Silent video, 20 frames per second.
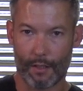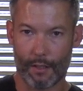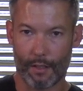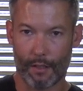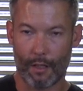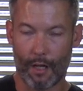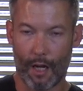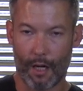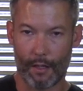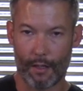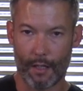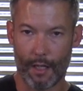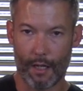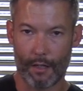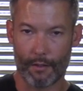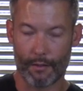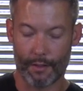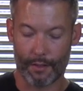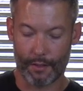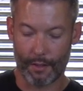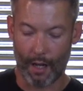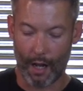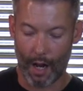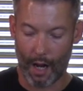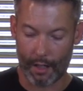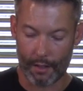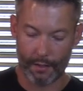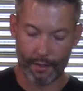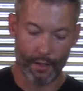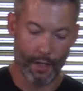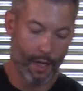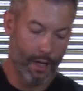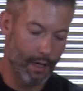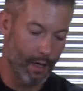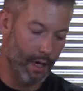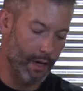as a lot of the other stocks.